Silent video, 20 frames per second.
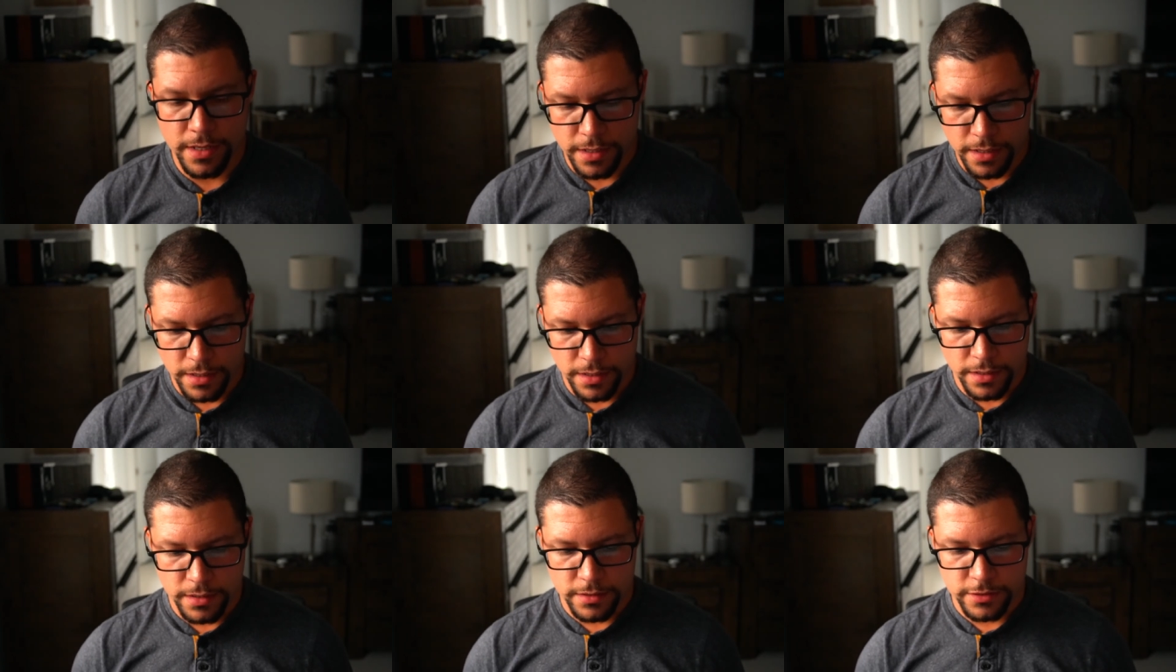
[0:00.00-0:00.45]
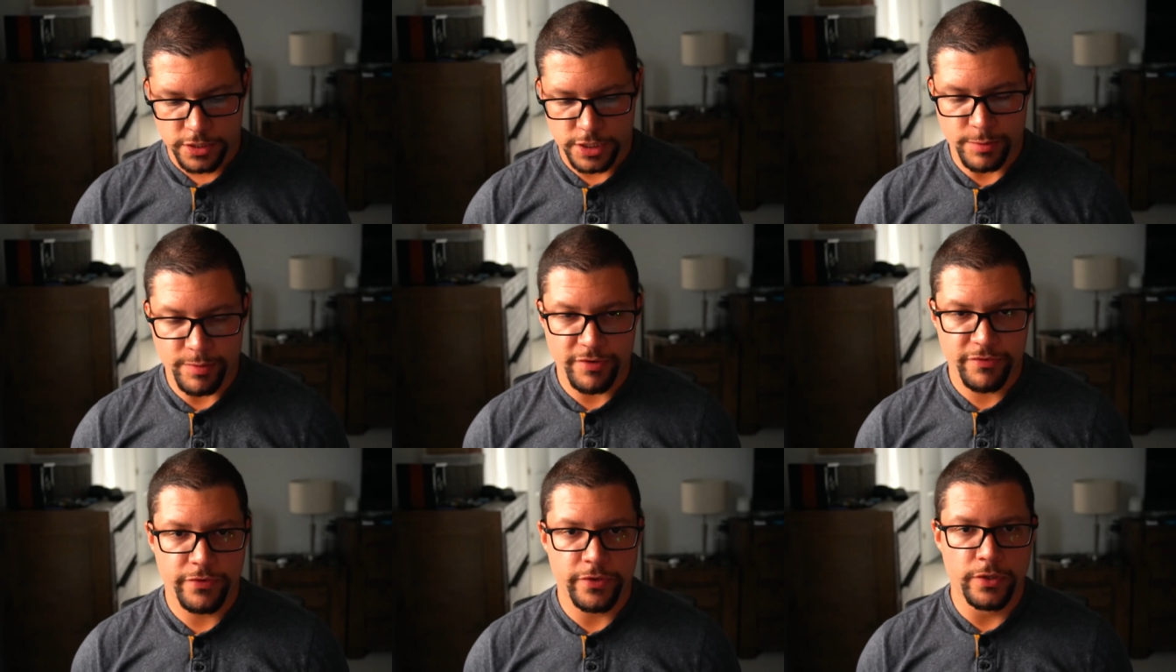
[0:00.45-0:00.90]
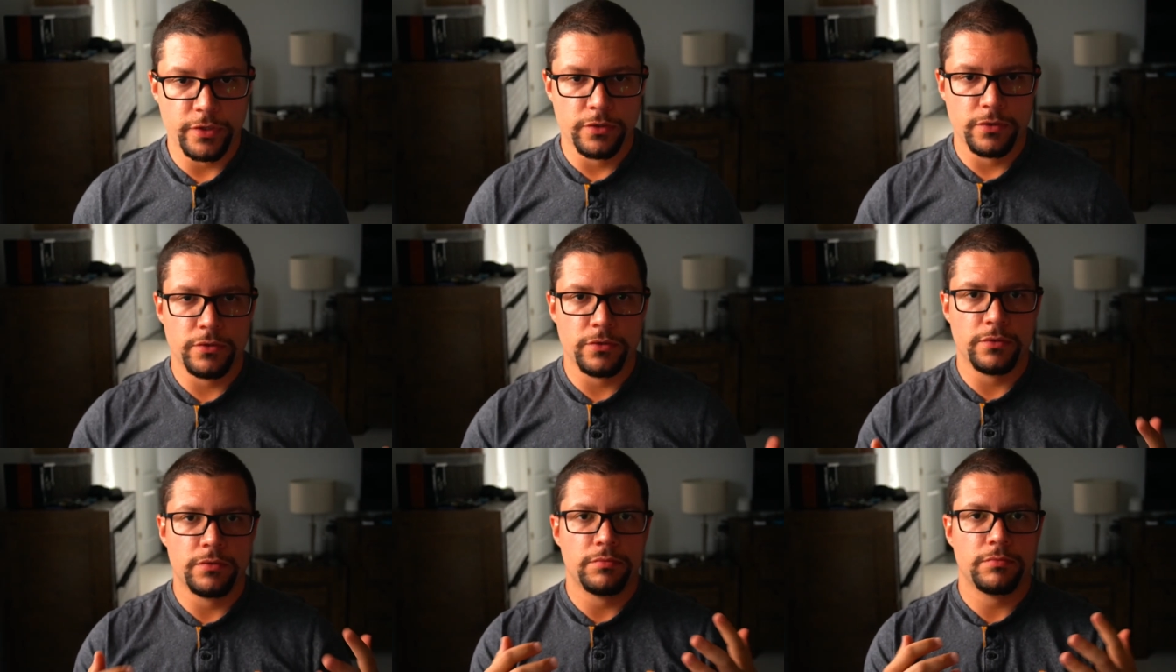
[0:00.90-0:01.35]
some of you
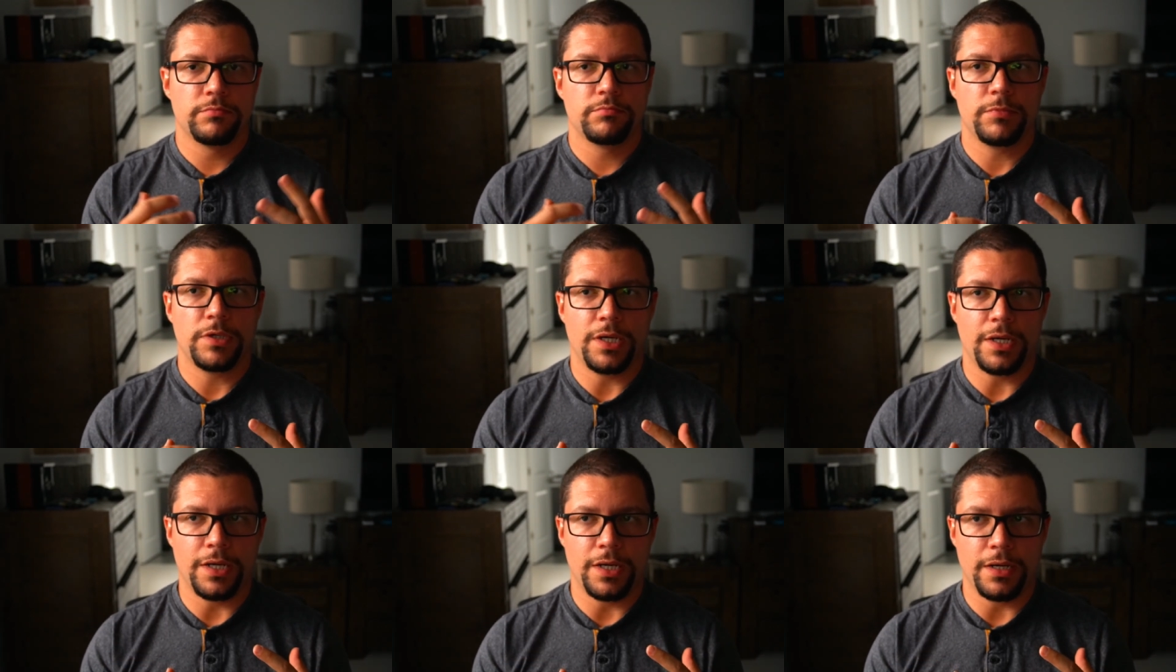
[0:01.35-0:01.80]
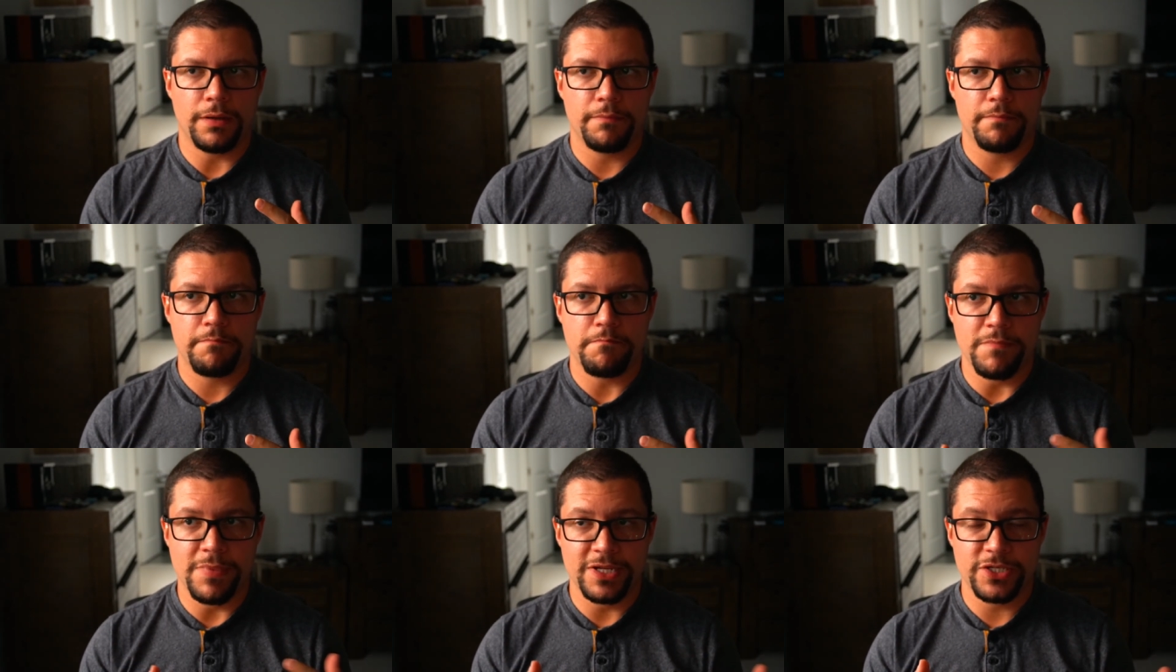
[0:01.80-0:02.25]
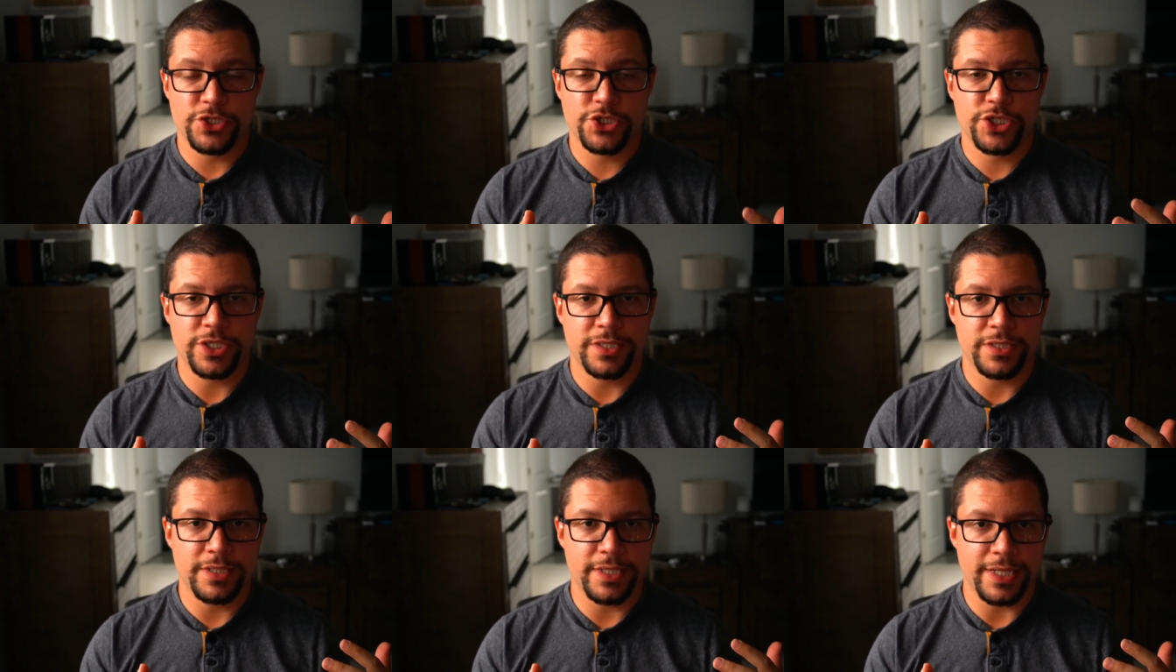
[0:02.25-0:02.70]
uh, mentioned
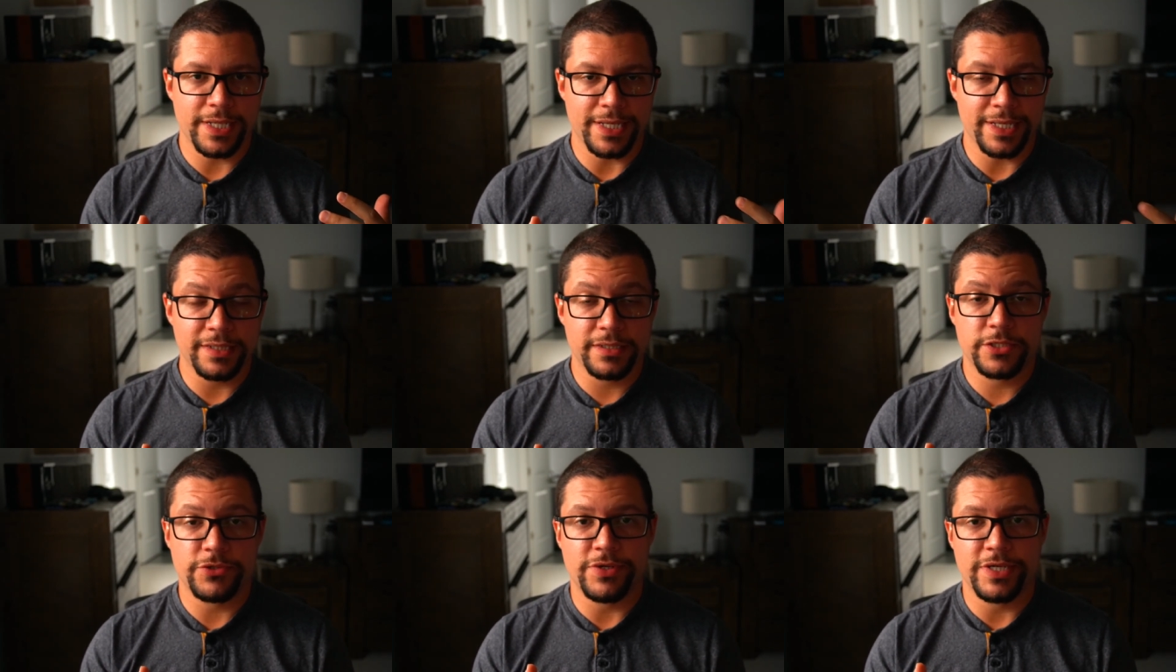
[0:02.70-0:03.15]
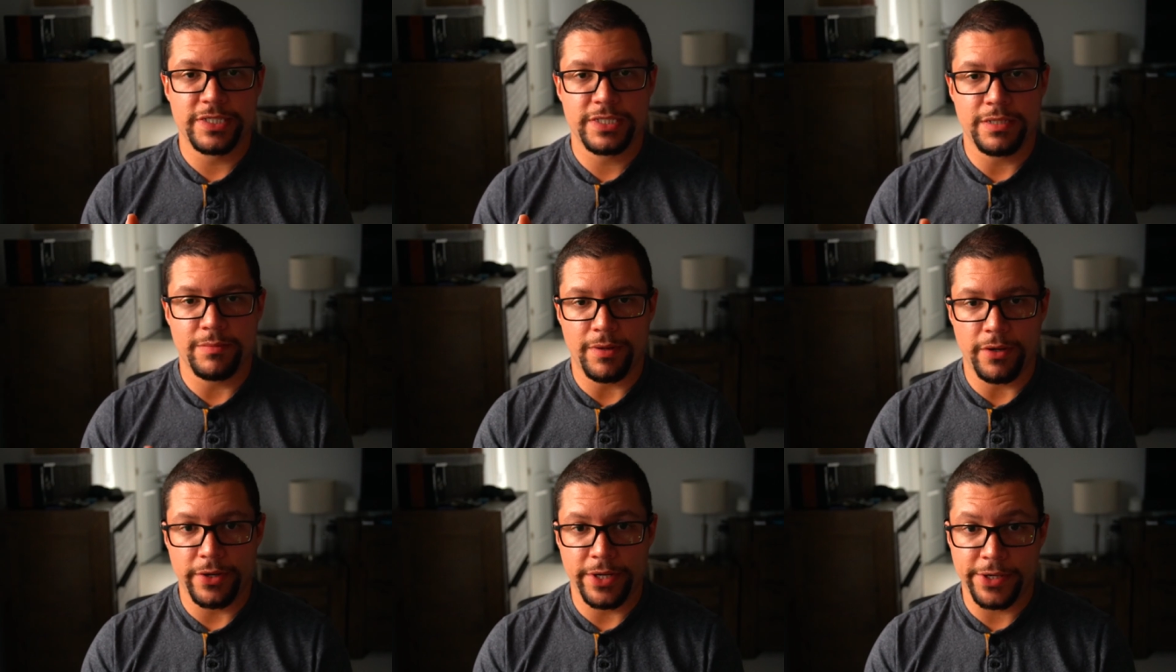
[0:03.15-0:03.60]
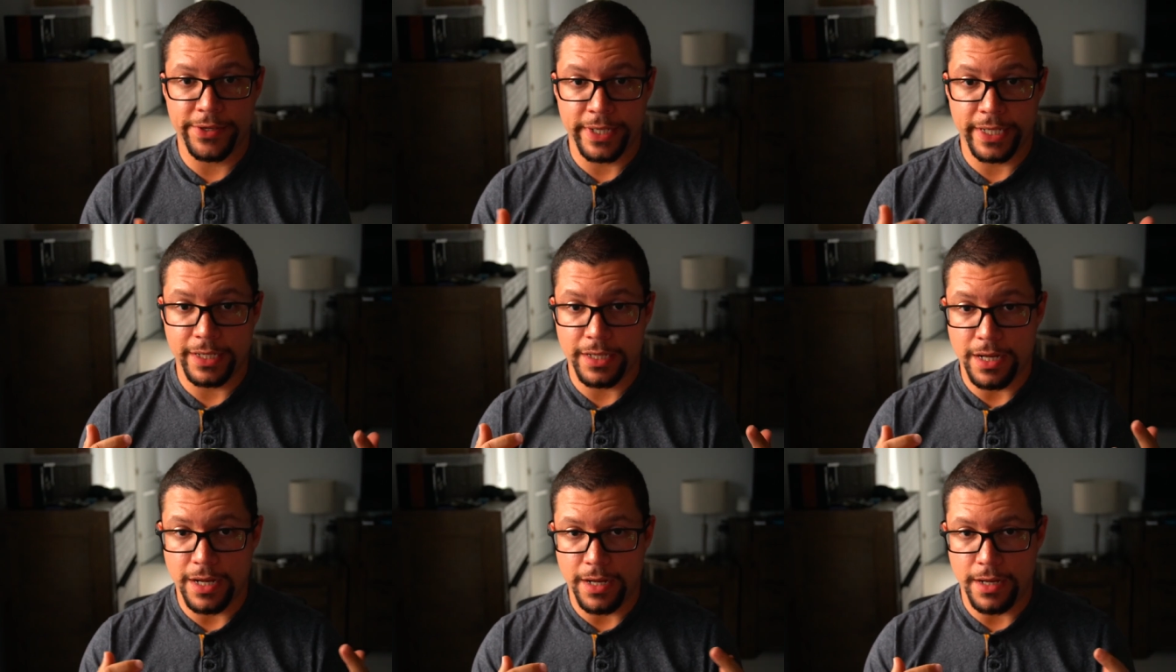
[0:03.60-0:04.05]
the interest about hearing
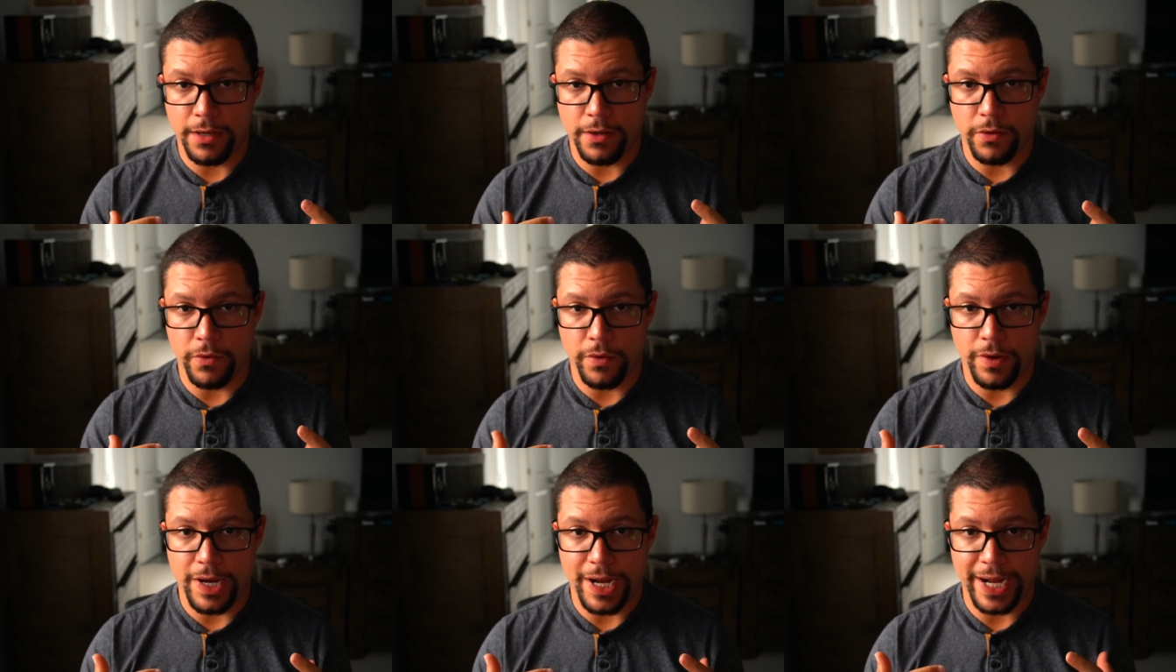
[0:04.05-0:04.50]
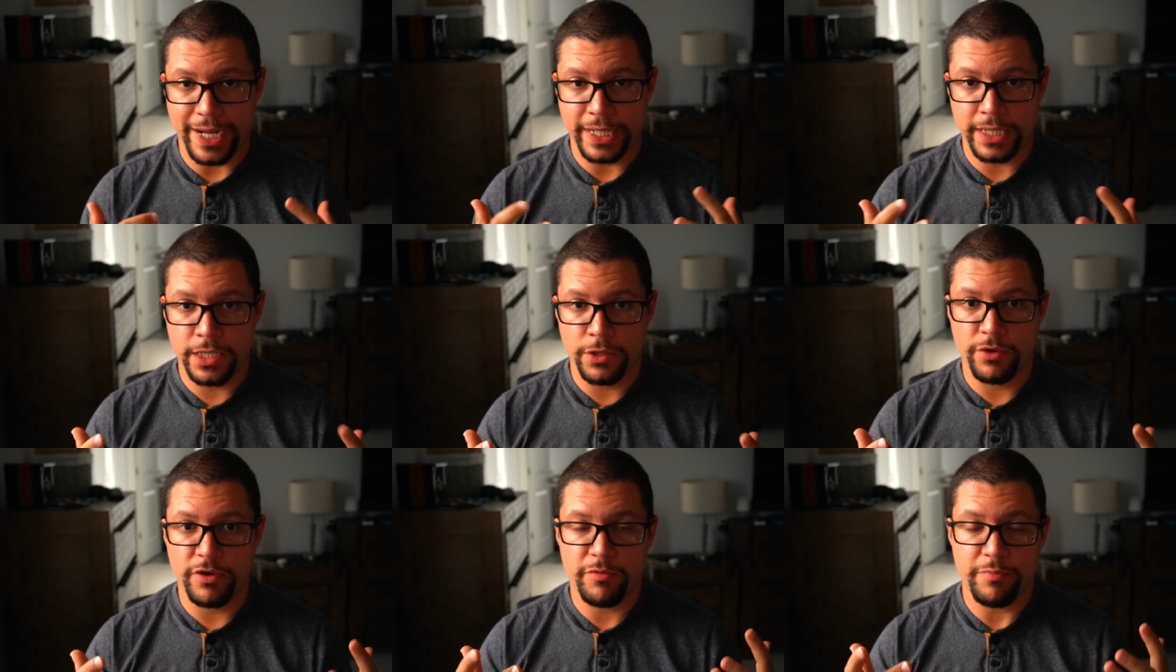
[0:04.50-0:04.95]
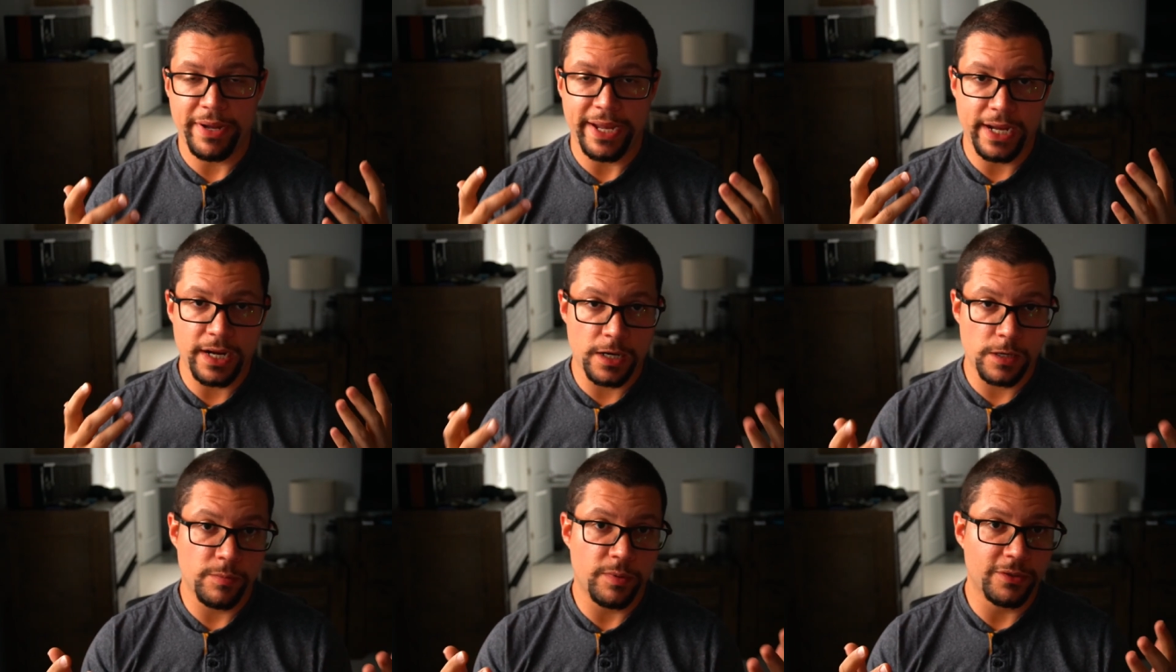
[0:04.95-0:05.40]
how I deal with my
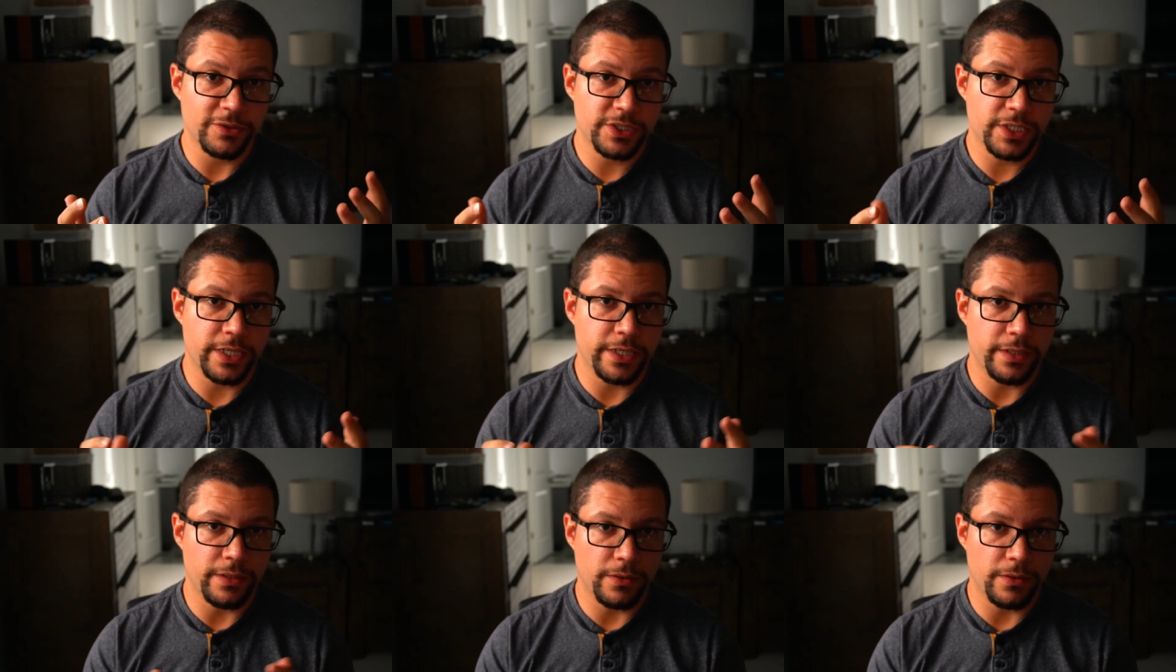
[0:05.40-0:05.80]
carpal tunnel